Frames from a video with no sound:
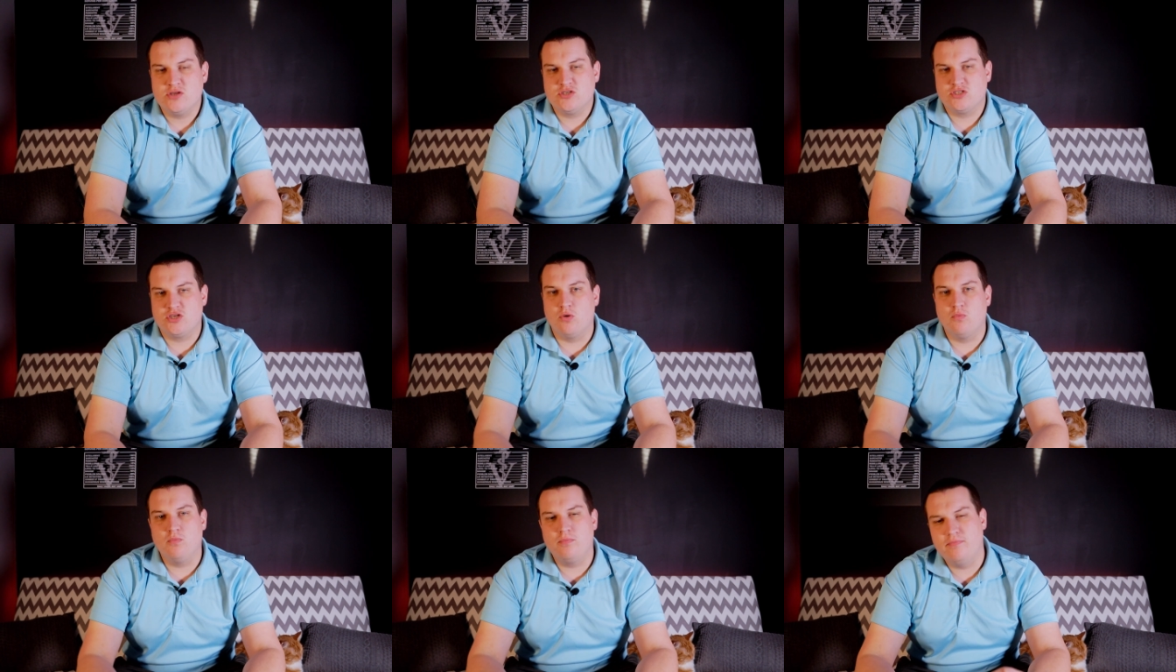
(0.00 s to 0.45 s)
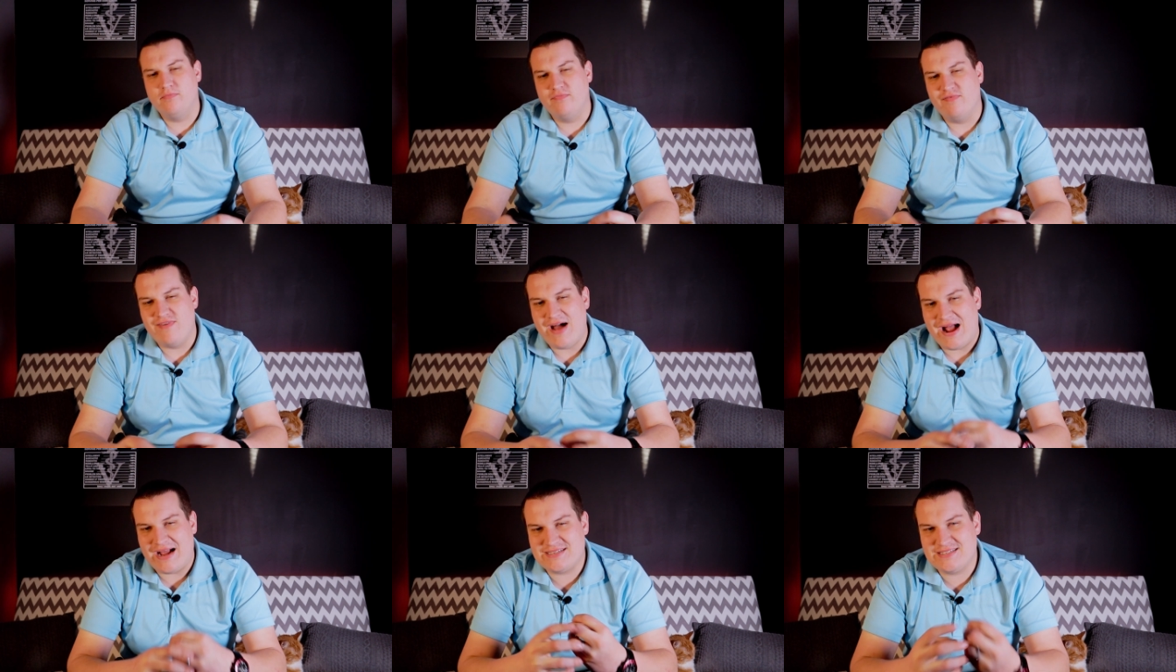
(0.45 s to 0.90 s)
So
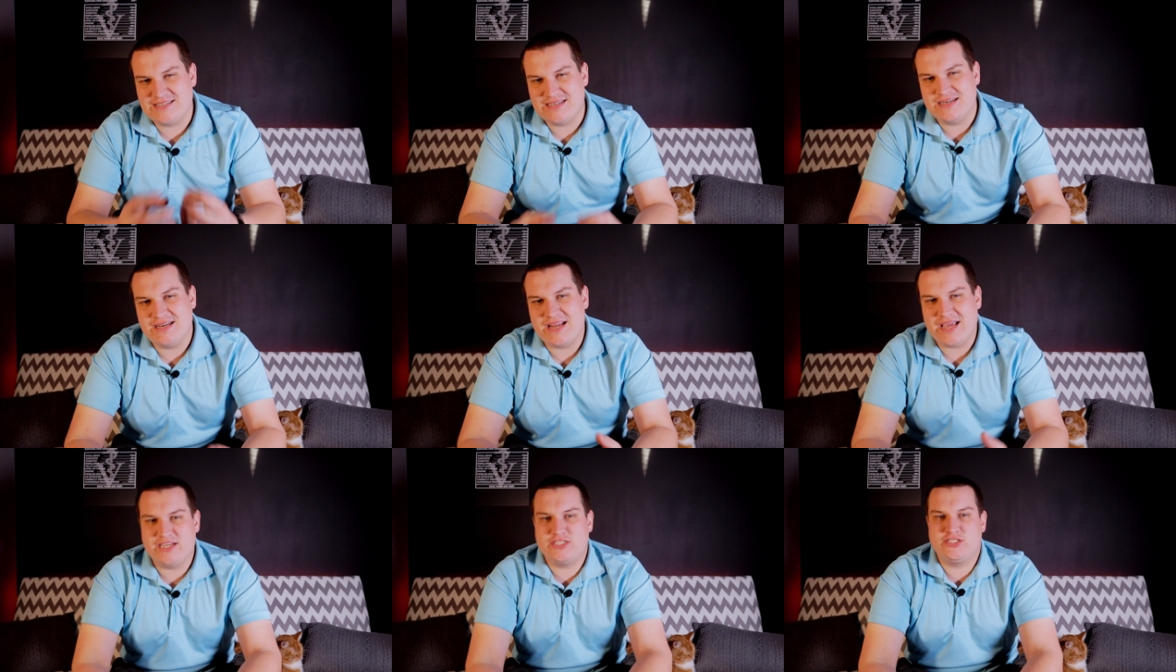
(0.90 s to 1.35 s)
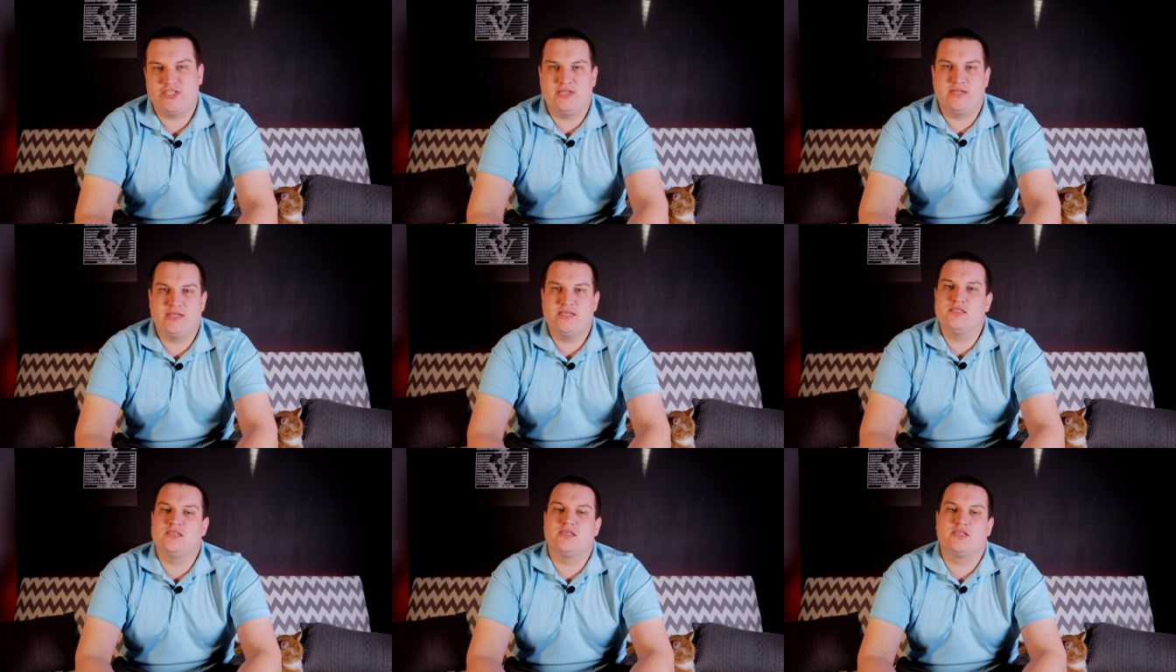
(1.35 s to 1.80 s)

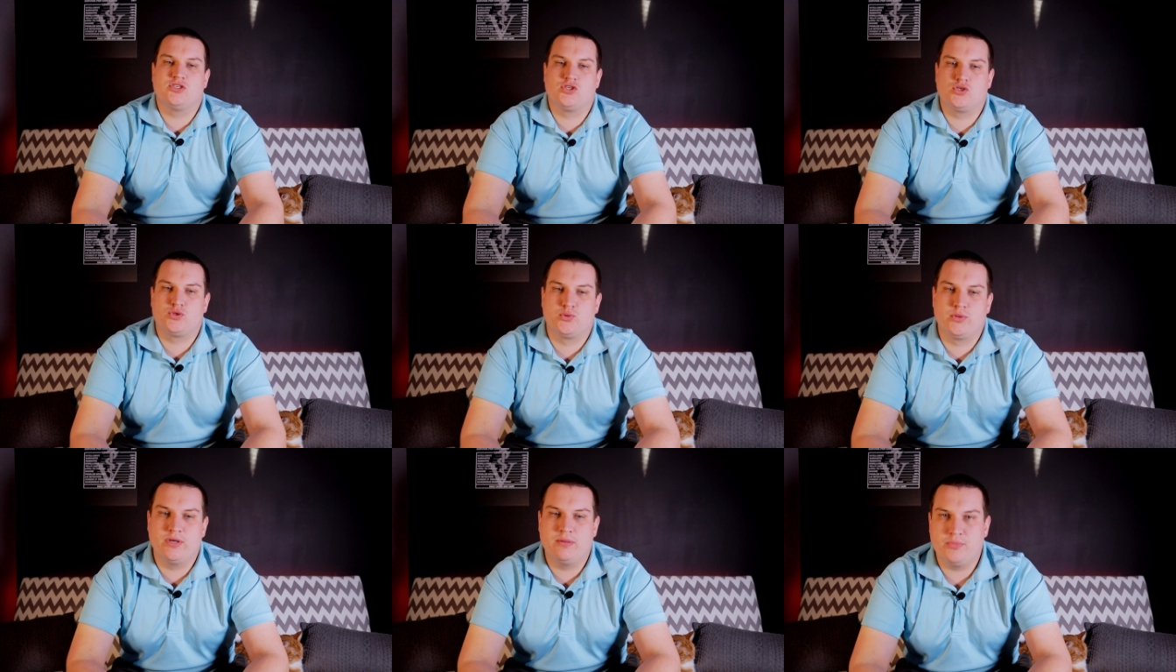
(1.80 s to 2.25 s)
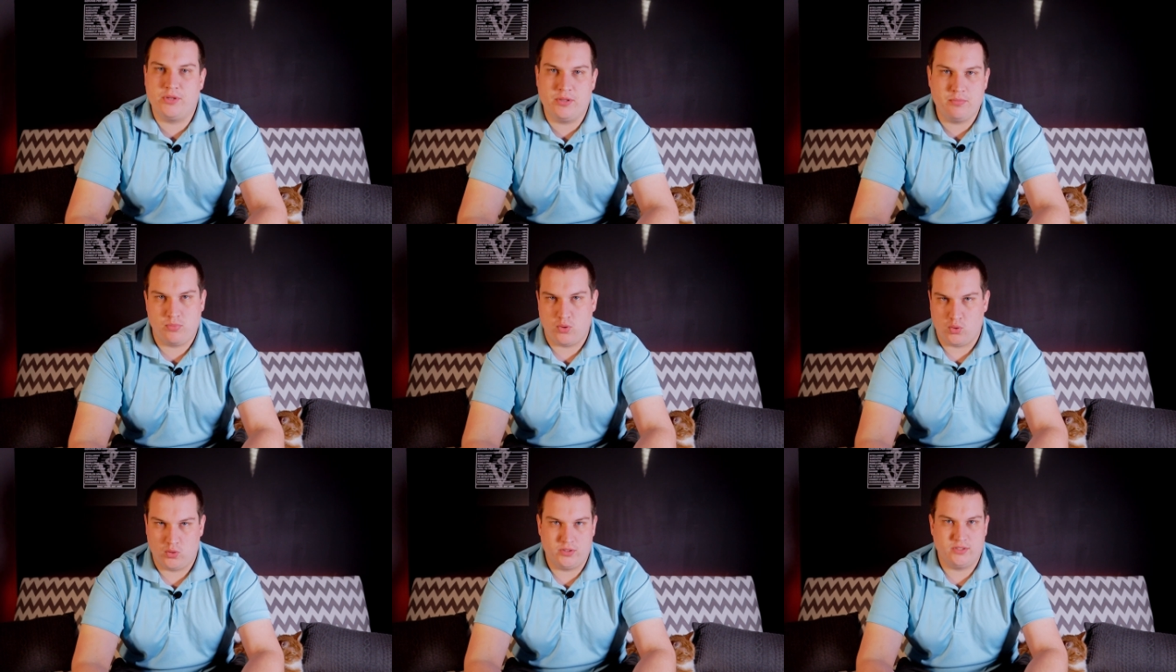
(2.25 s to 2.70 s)
vaccination is extremely
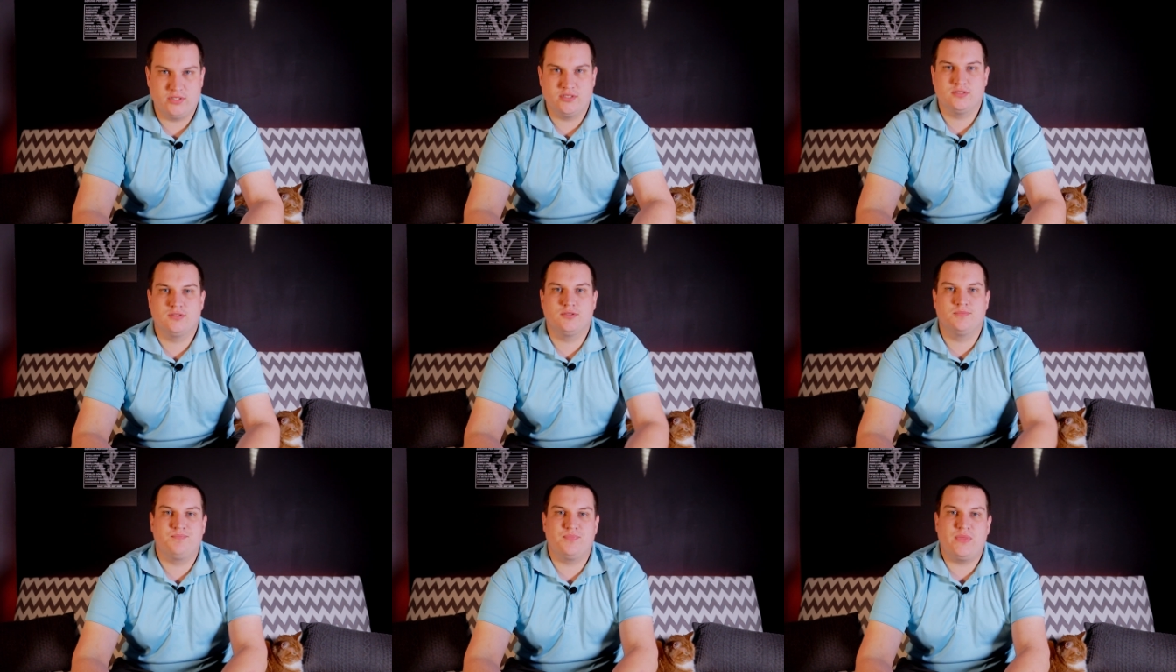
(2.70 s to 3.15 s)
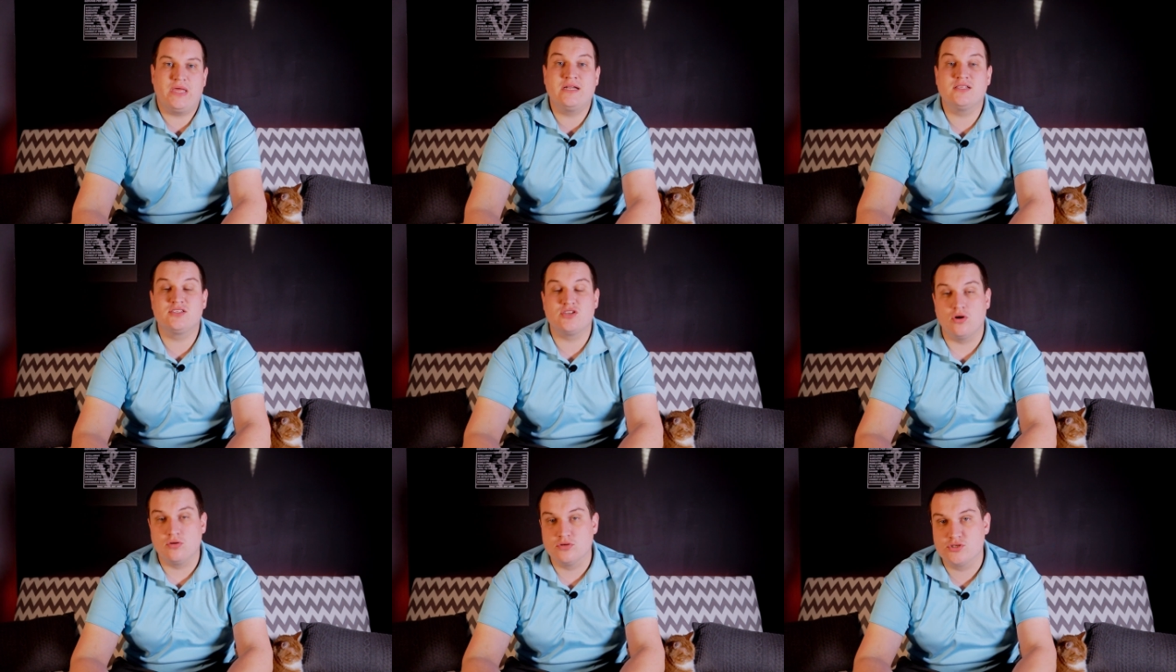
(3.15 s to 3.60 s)
important, and
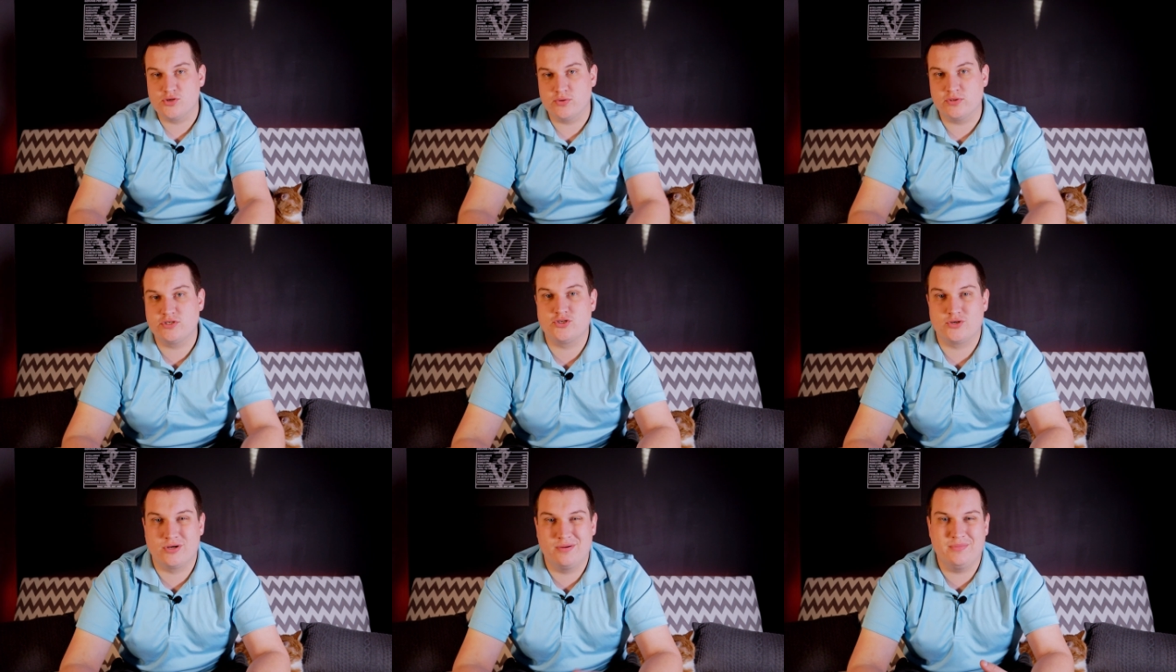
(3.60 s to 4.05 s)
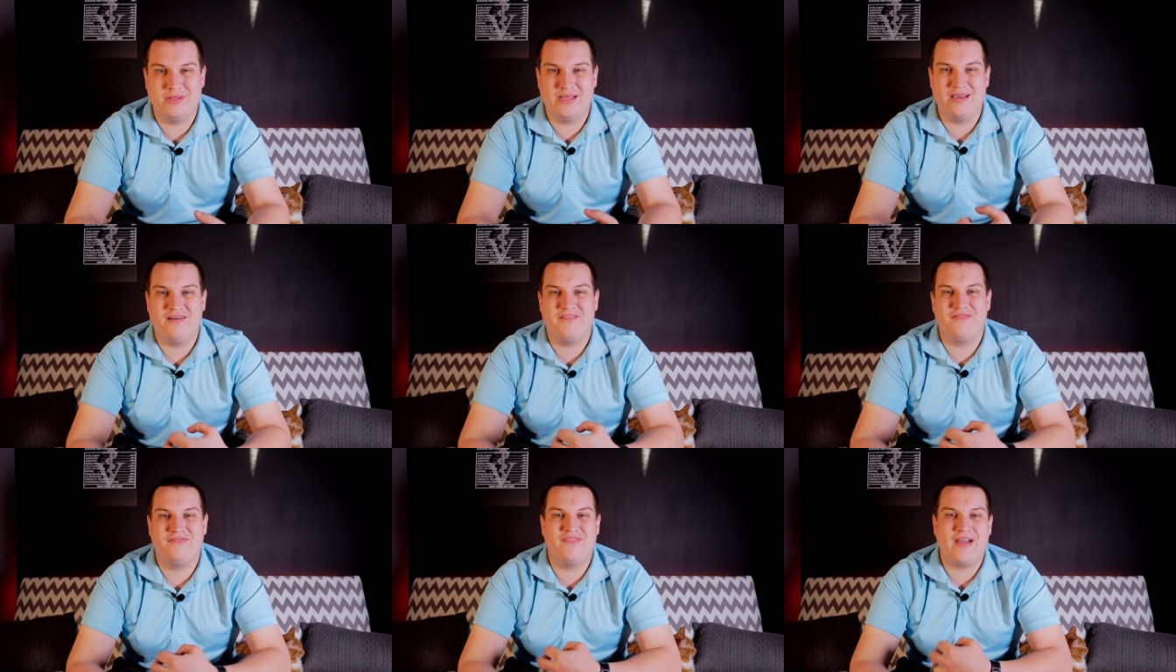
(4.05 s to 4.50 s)
it's also
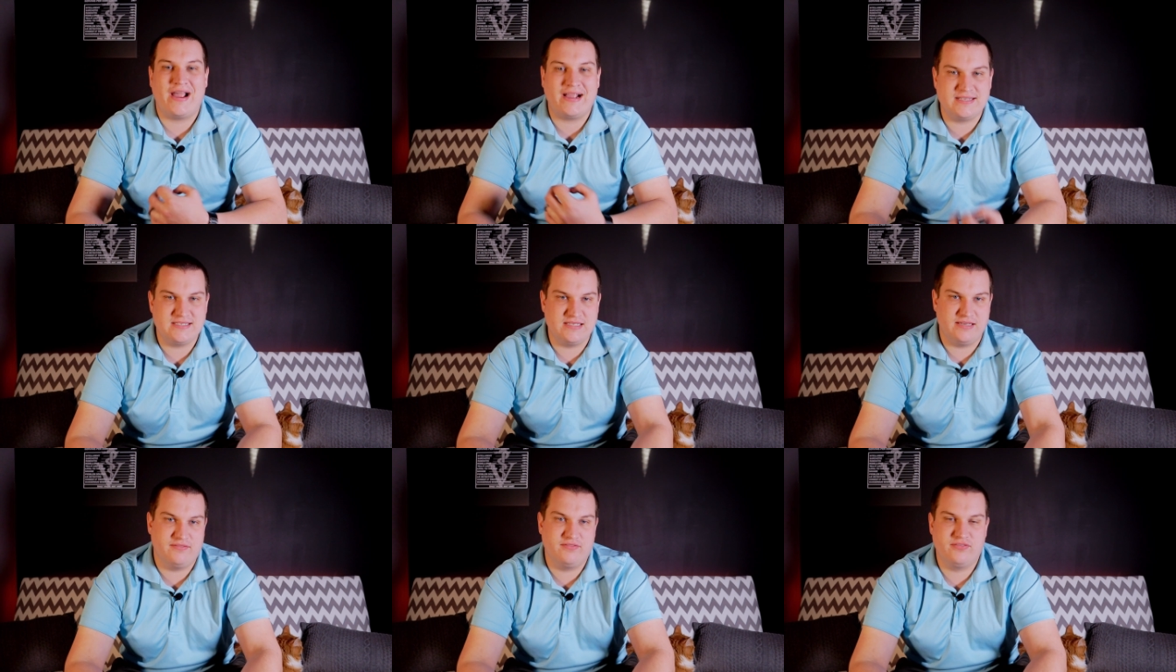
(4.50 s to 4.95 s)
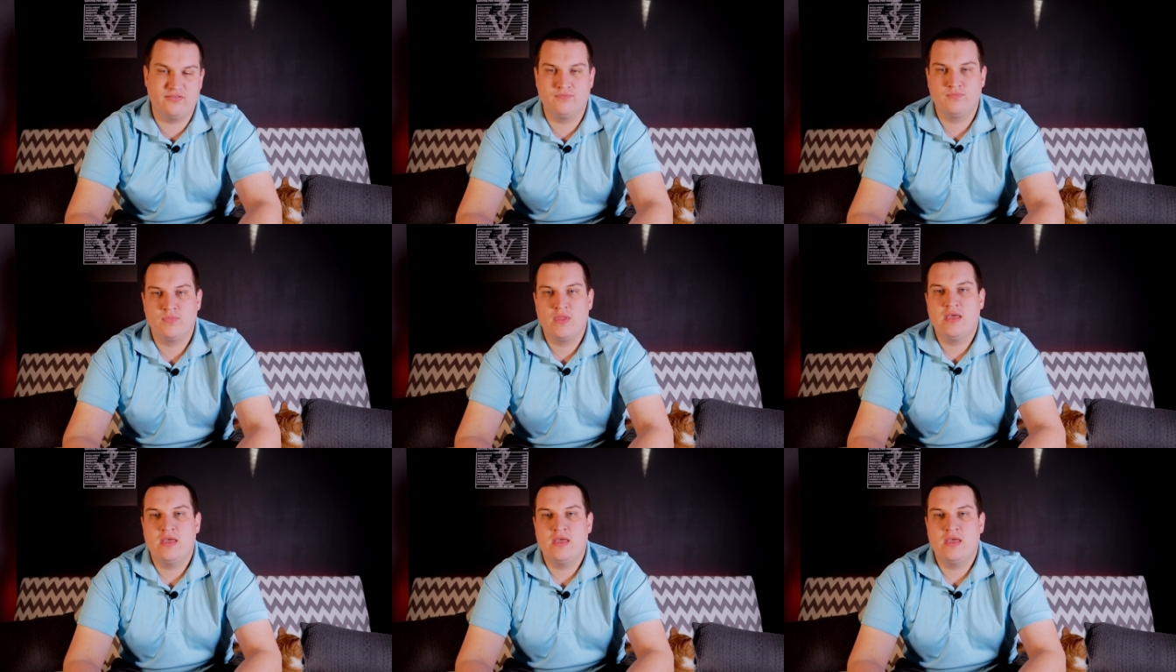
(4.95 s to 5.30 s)
extremely effective.